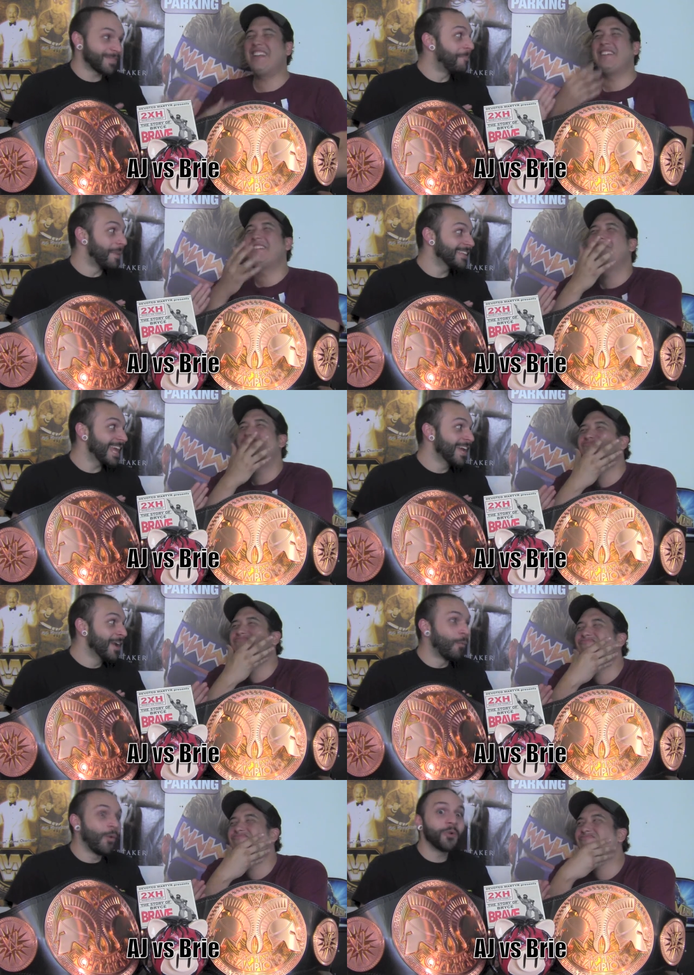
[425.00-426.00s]
Speaker 1: on Monday,
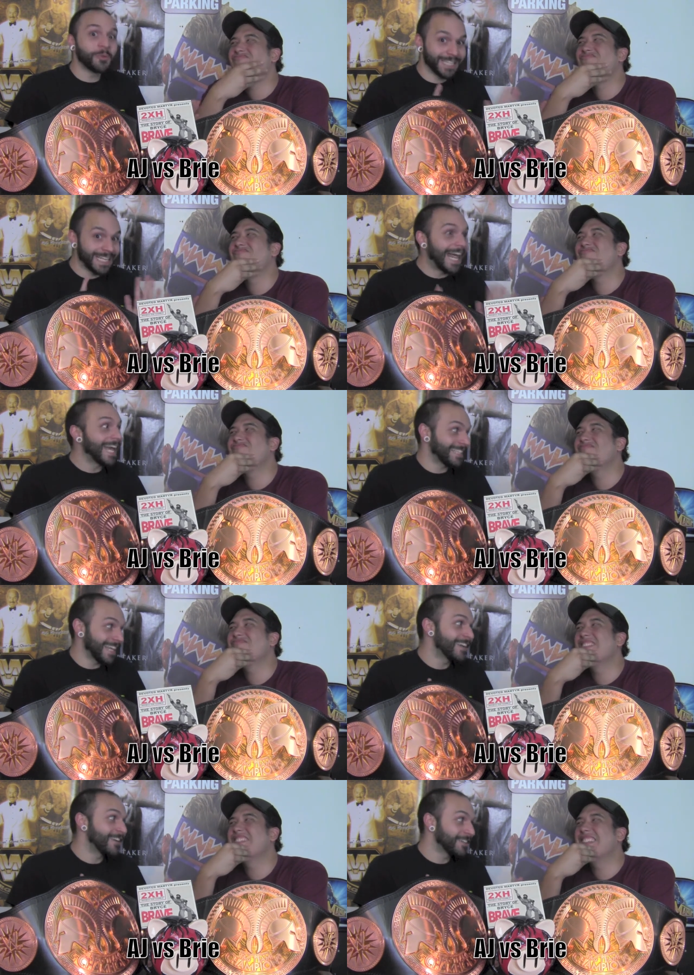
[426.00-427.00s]
one was a lot
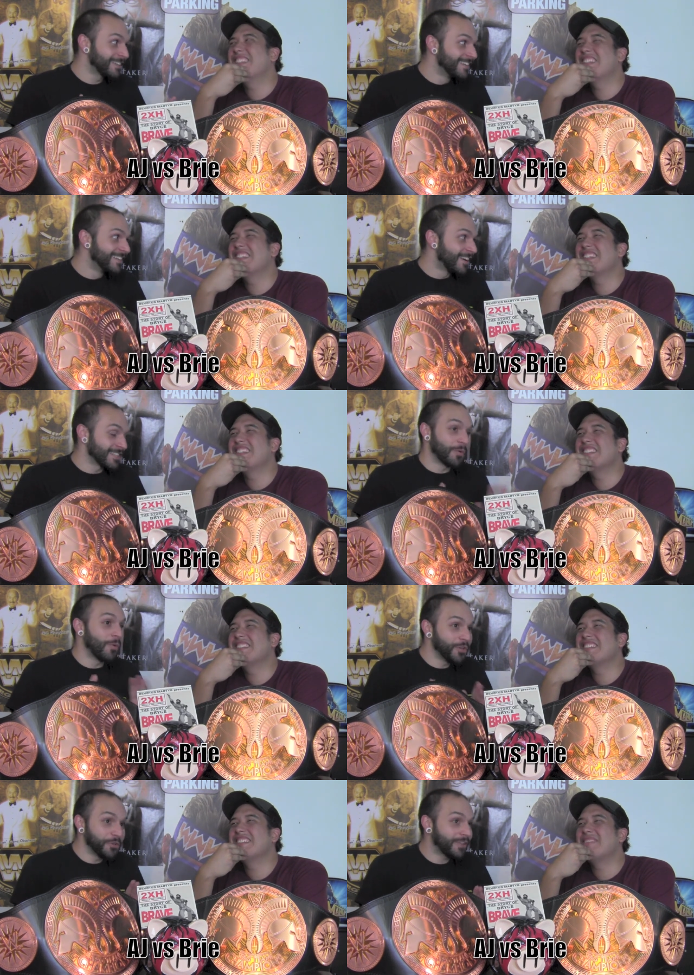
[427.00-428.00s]
tanner. I was like,
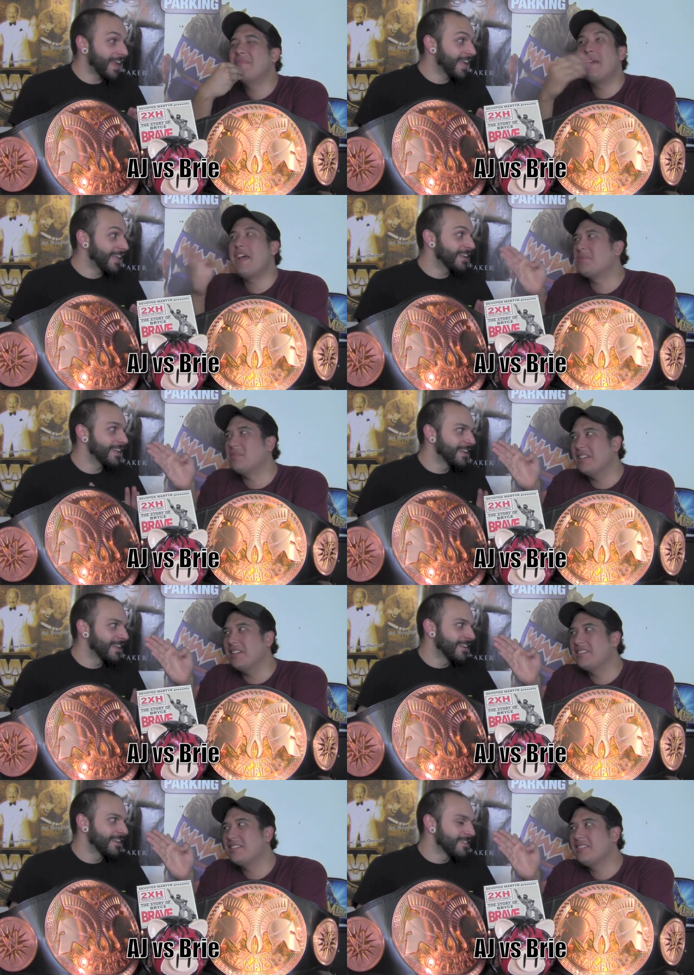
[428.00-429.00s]
well, you're tanner. Maybe that's what it
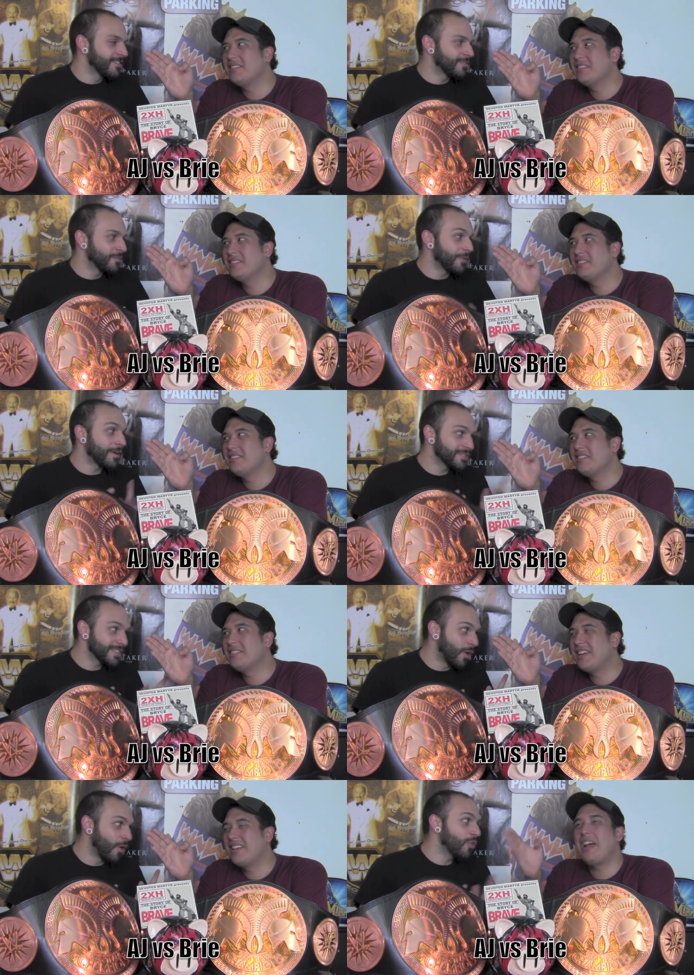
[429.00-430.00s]
is. Well, that was
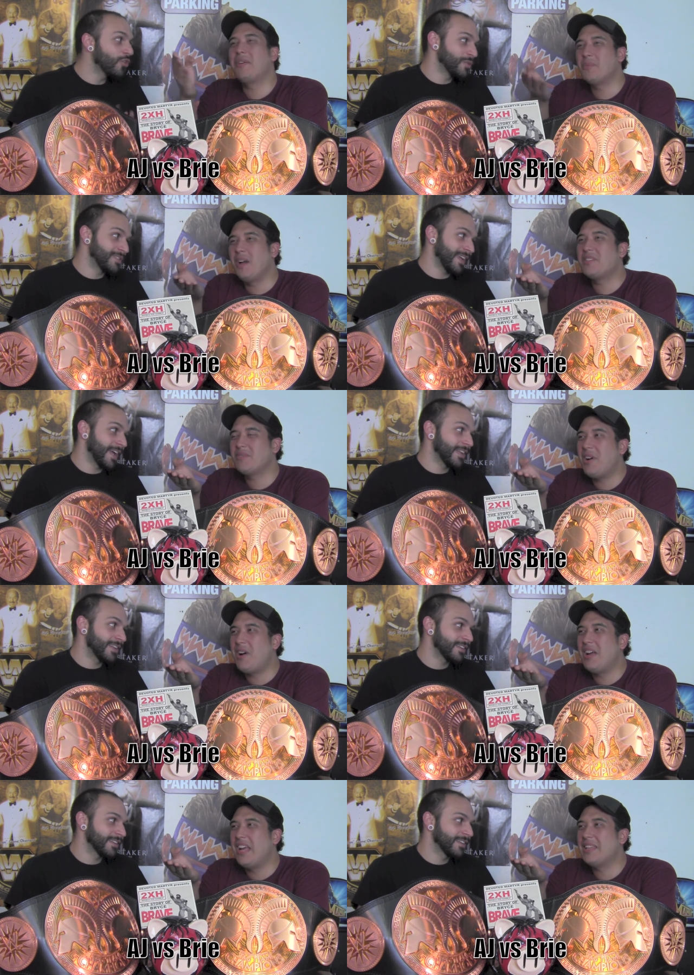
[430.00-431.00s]
Nicole. I was, watching tanner.
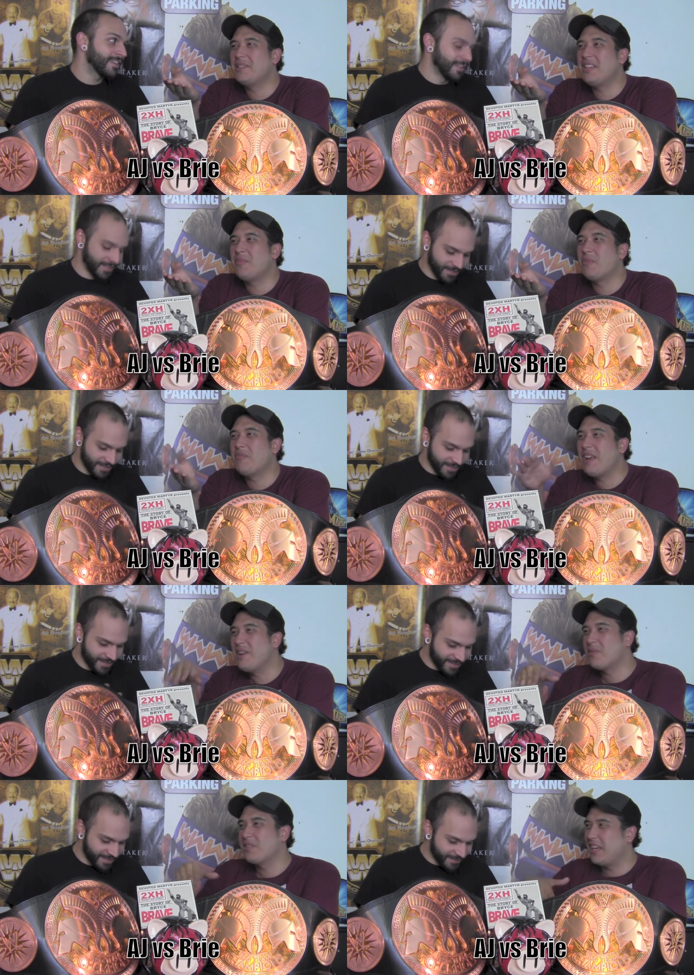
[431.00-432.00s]
Raw
Speaker 2: and the scene where
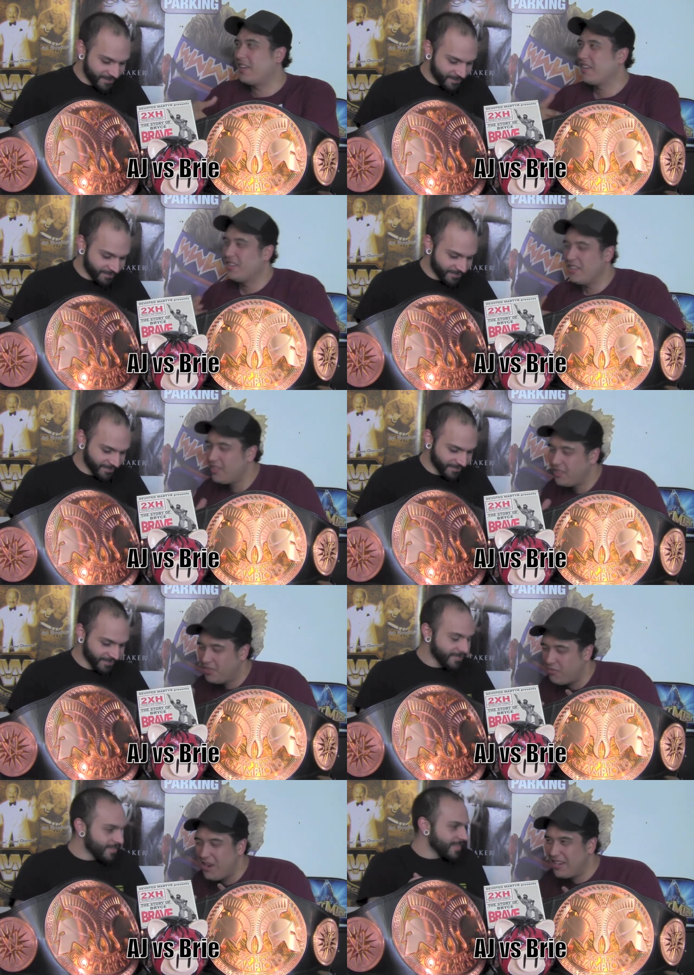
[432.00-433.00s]
Randy was like
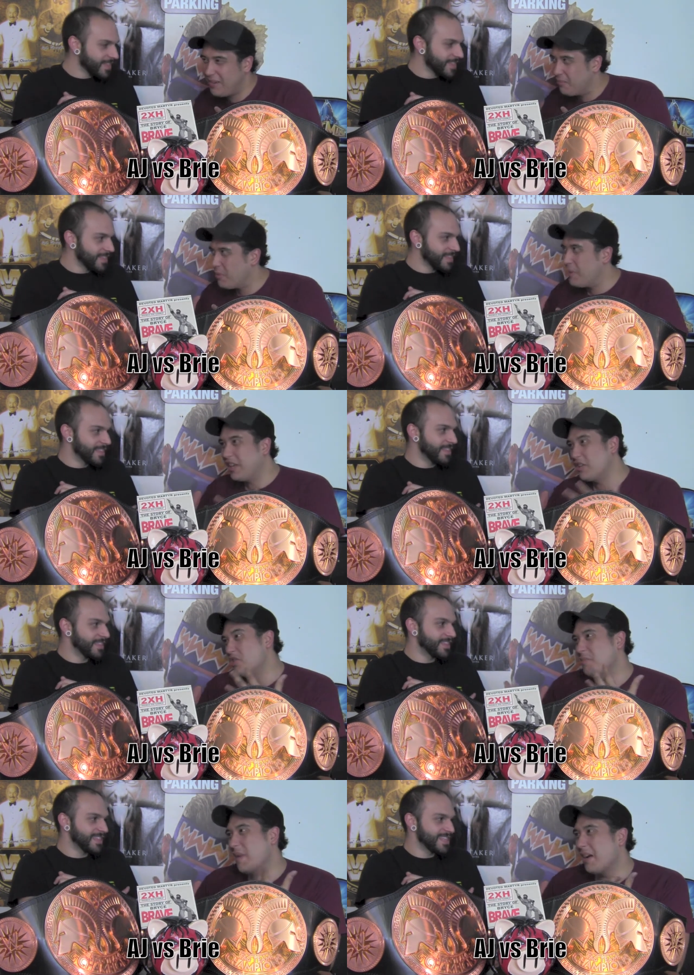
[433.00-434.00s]
threatening Rubel, you
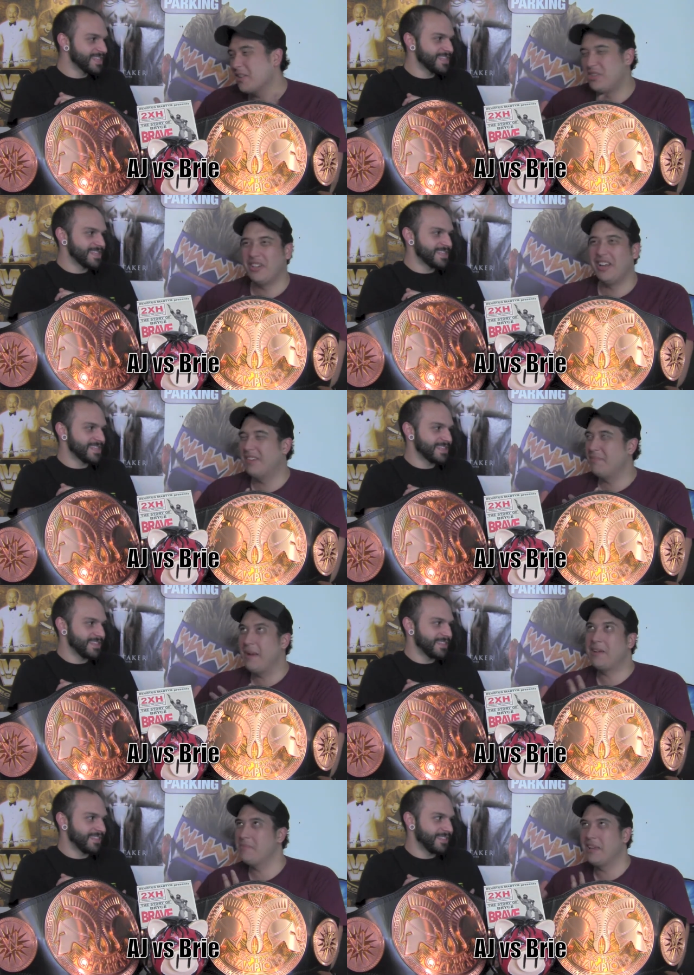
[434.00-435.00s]
should, you should
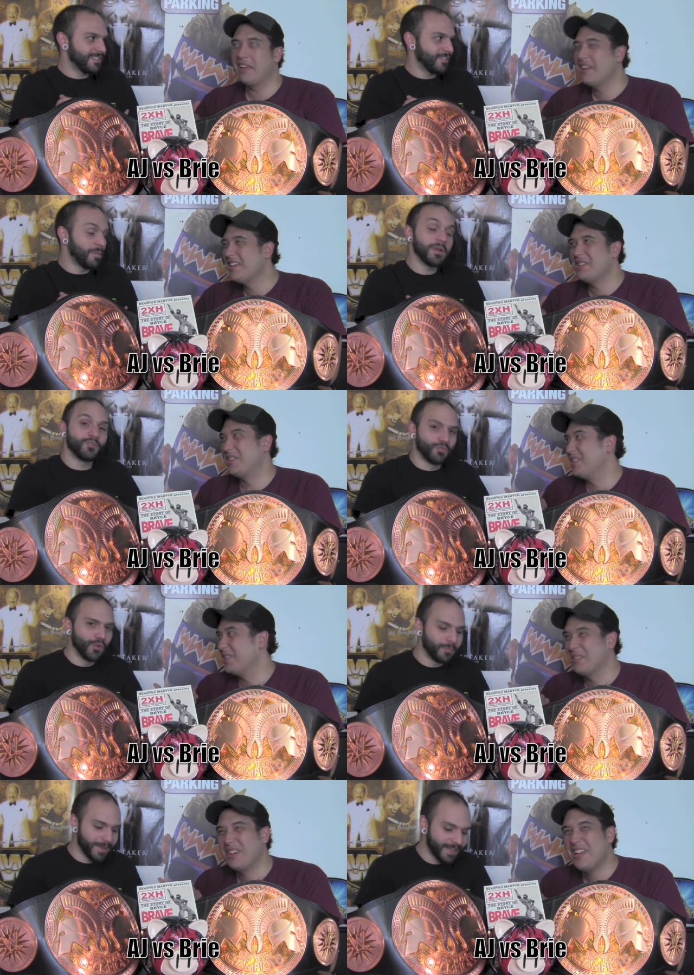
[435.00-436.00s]
marry me. you should
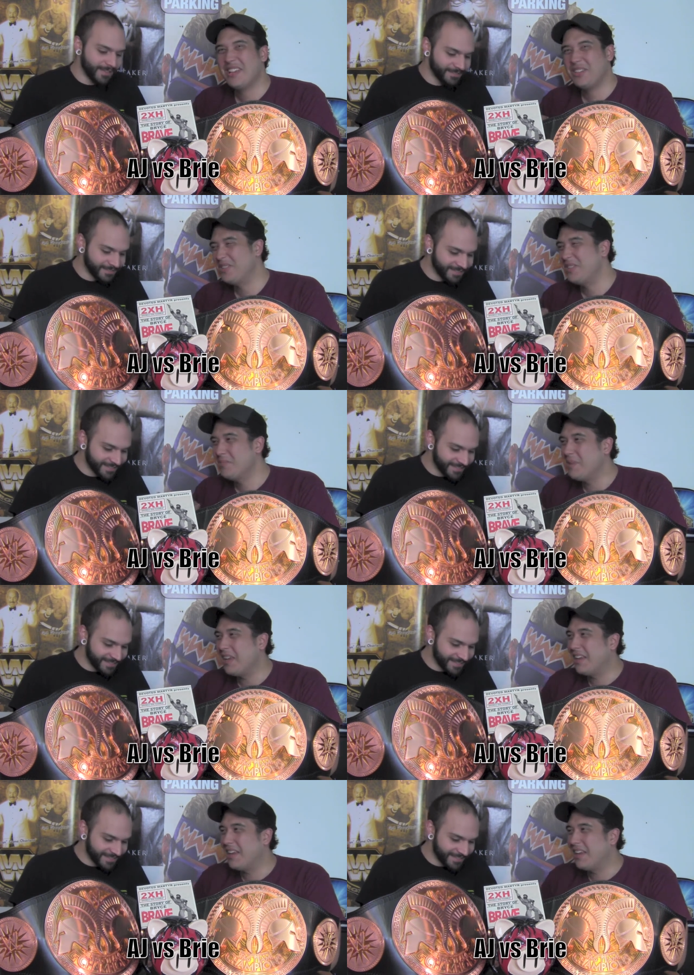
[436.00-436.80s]
do man. You should do me.